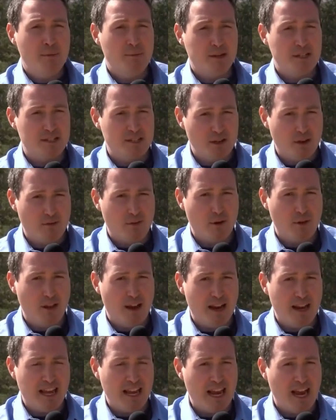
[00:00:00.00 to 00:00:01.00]
but silver
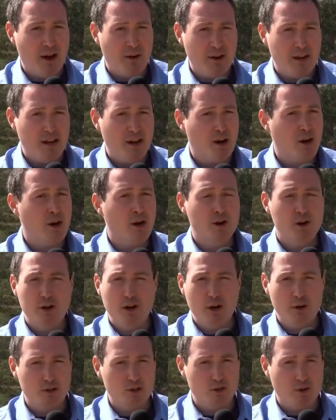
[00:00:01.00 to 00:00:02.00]
lining out here,
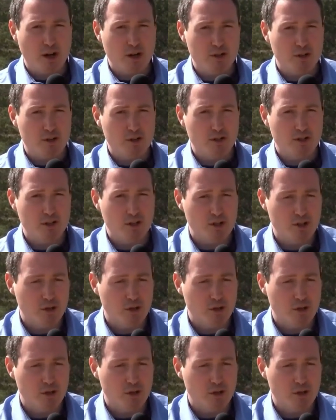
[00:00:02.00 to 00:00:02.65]
no structures